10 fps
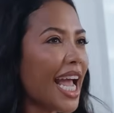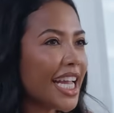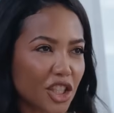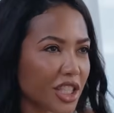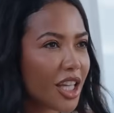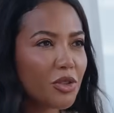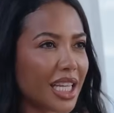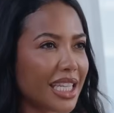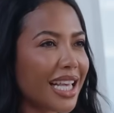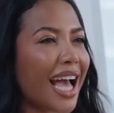It's just those
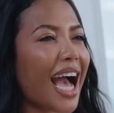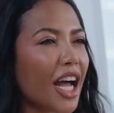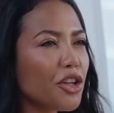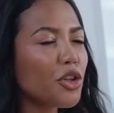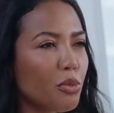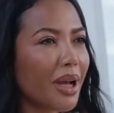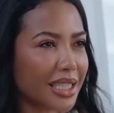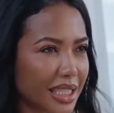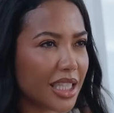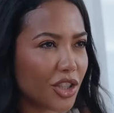things. How do you make
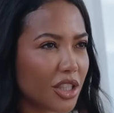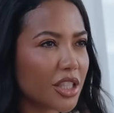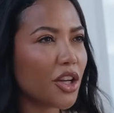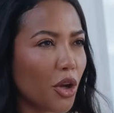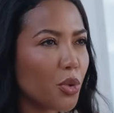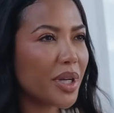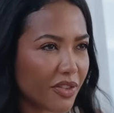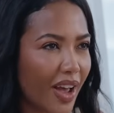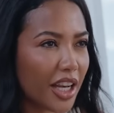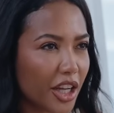decisions and who is
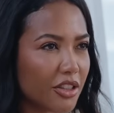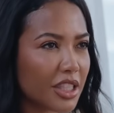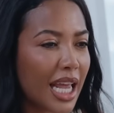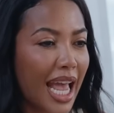valued?